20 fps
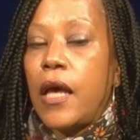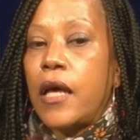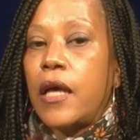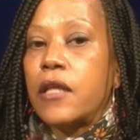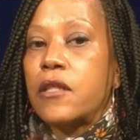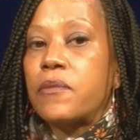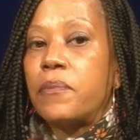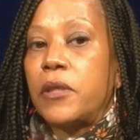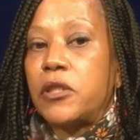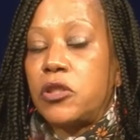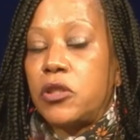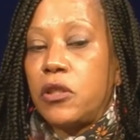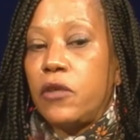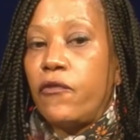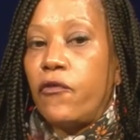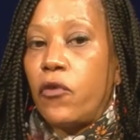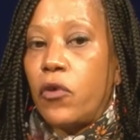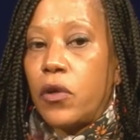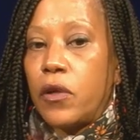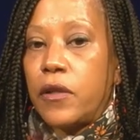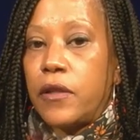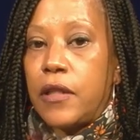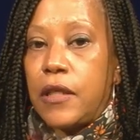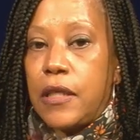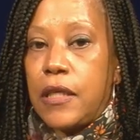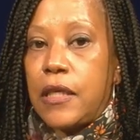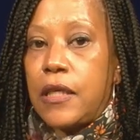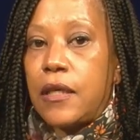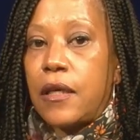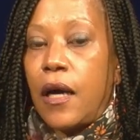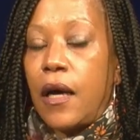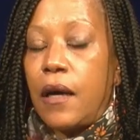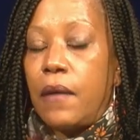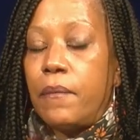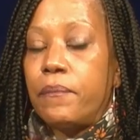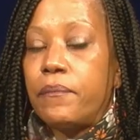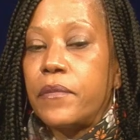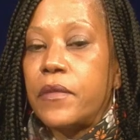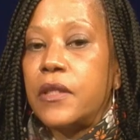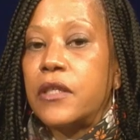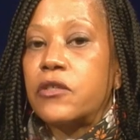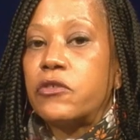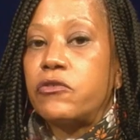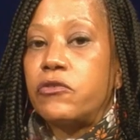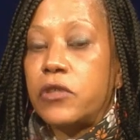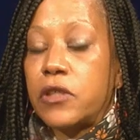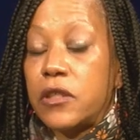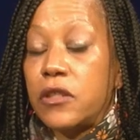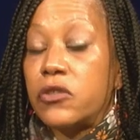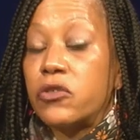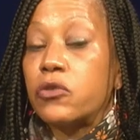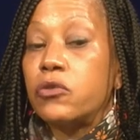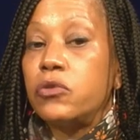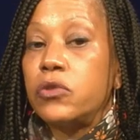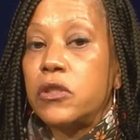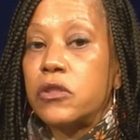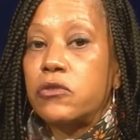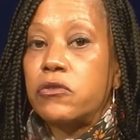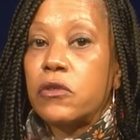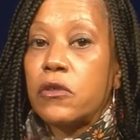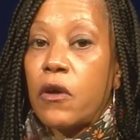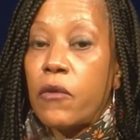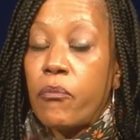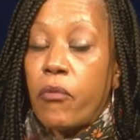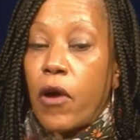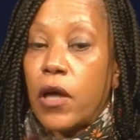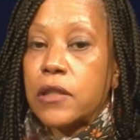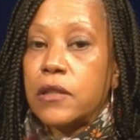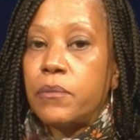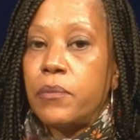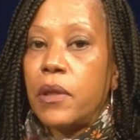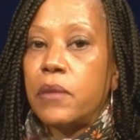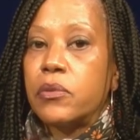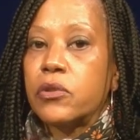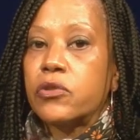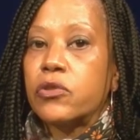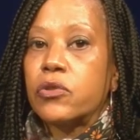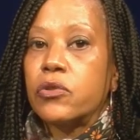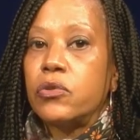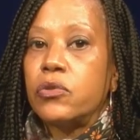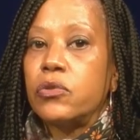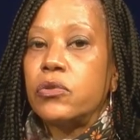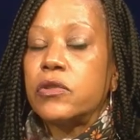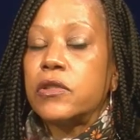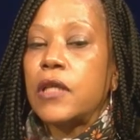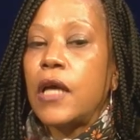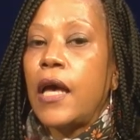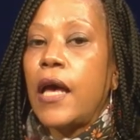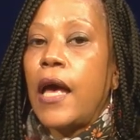especially for the um, district, the school district of Brockton Public Schools.